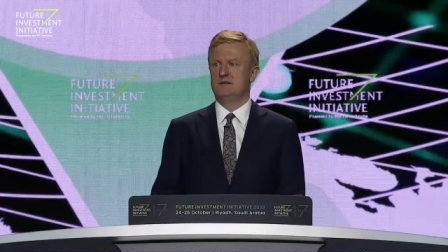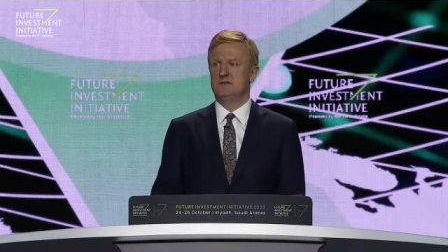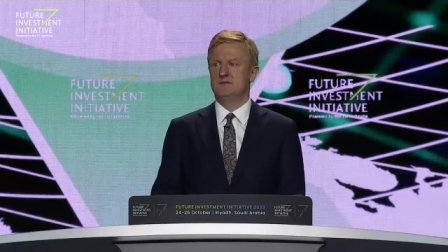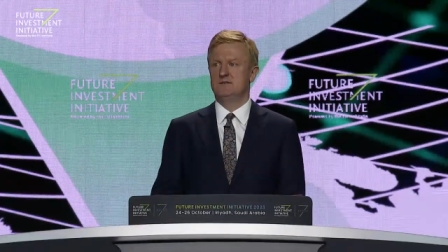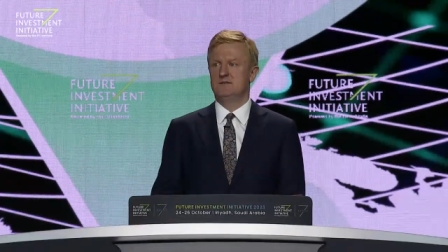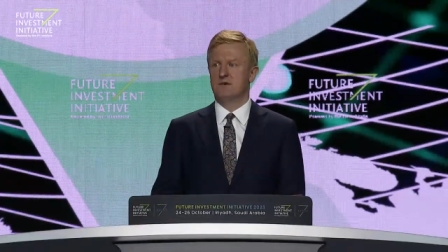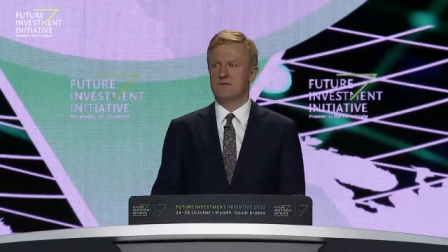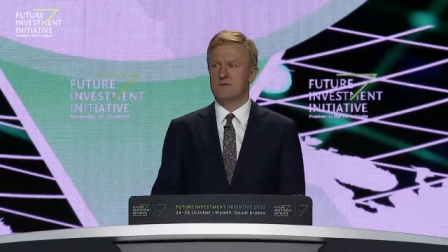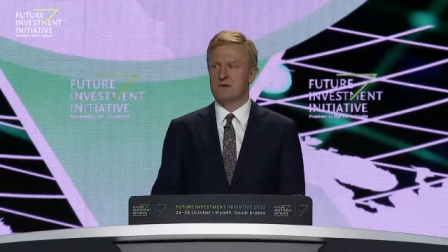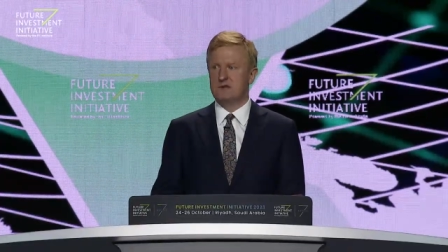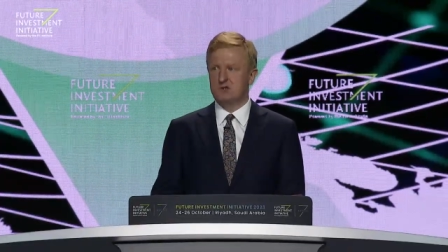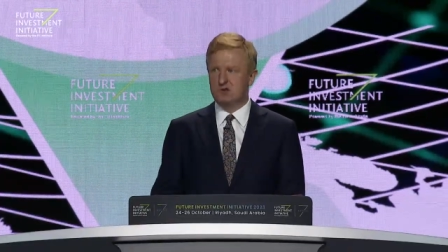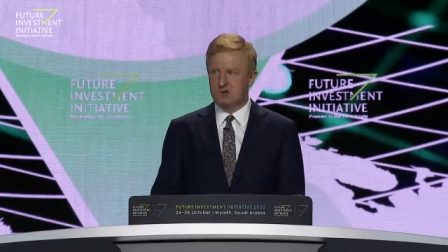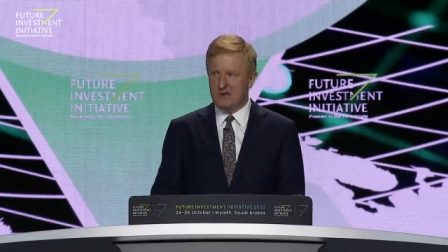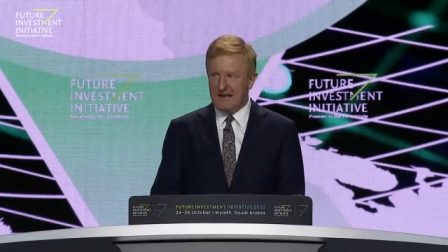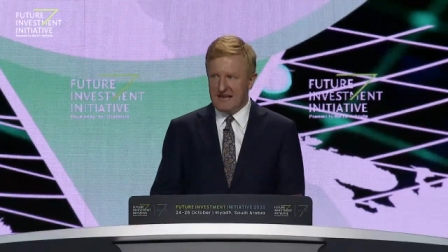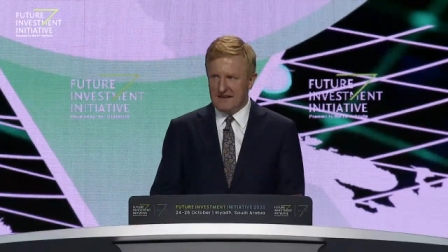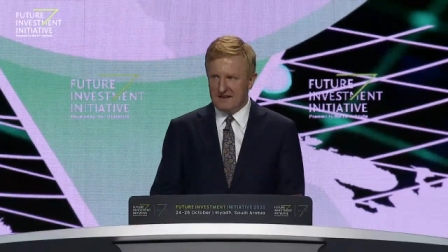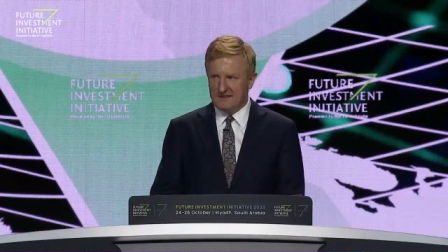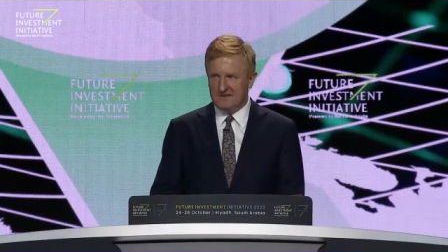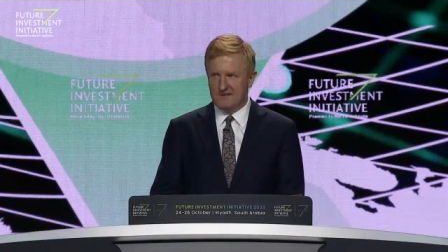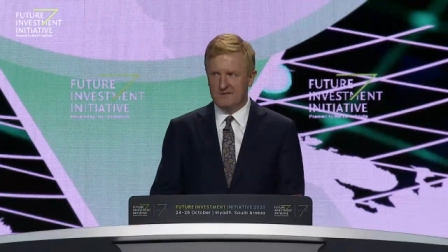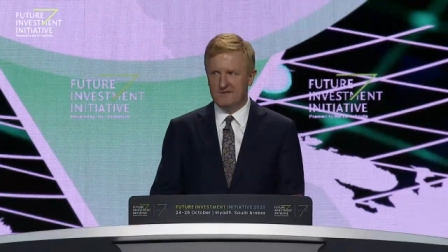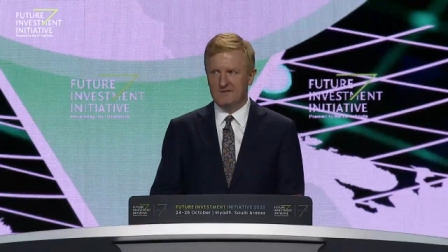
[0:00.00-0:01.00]
to
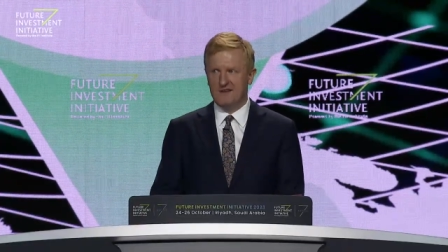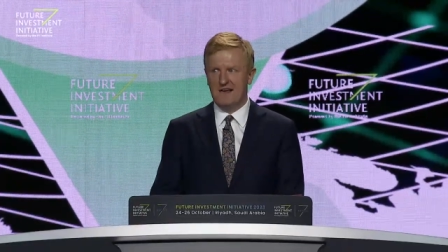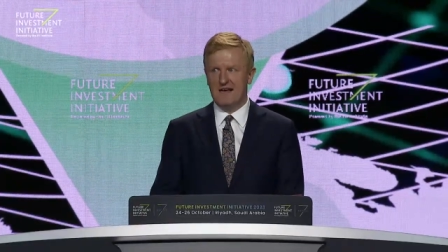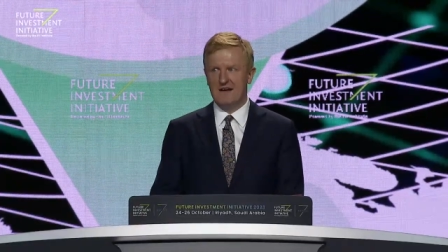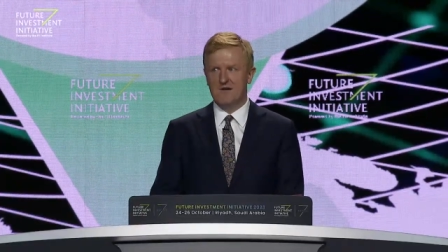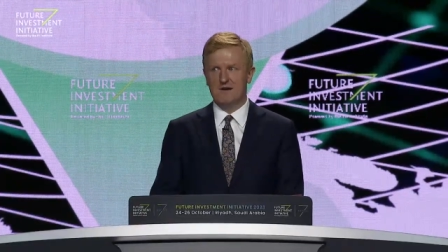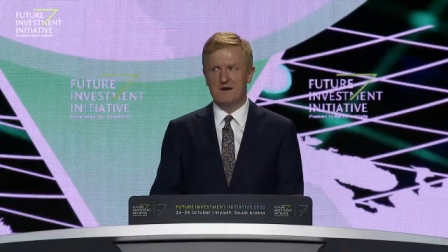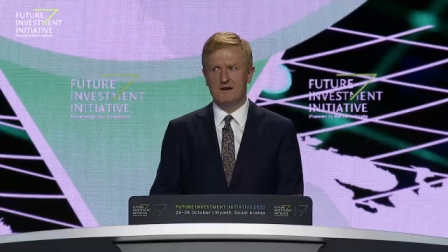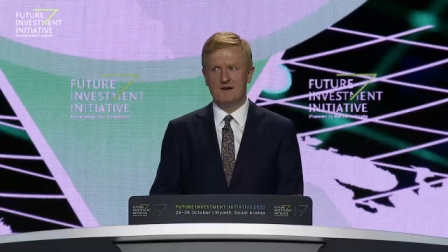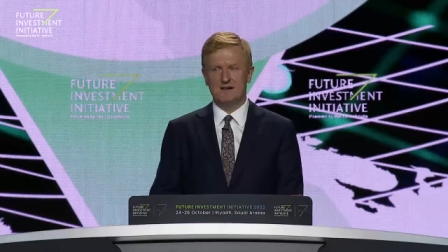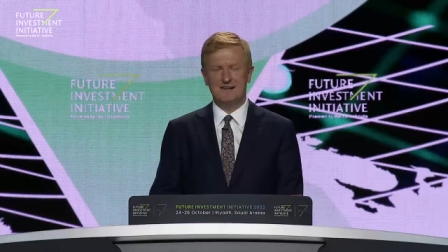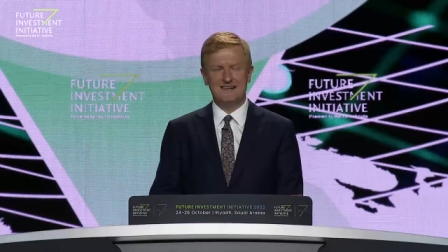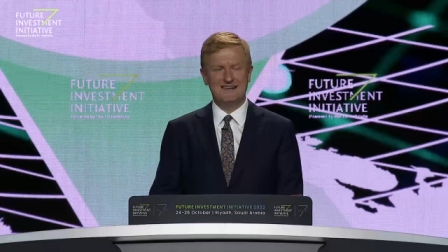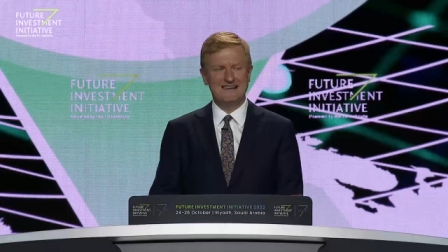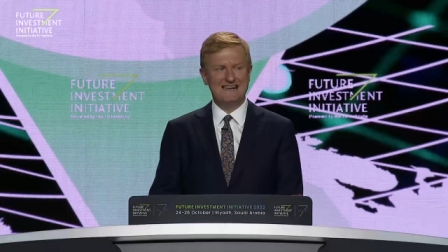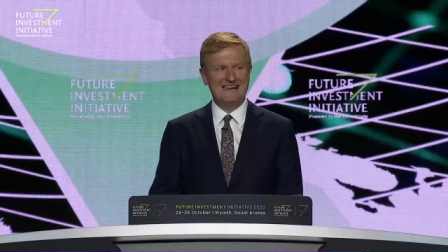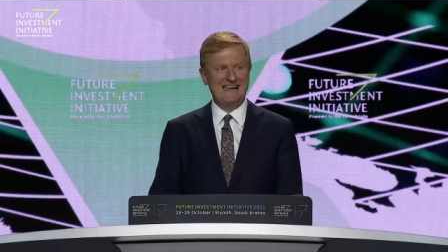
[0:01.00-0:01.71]
reject terror,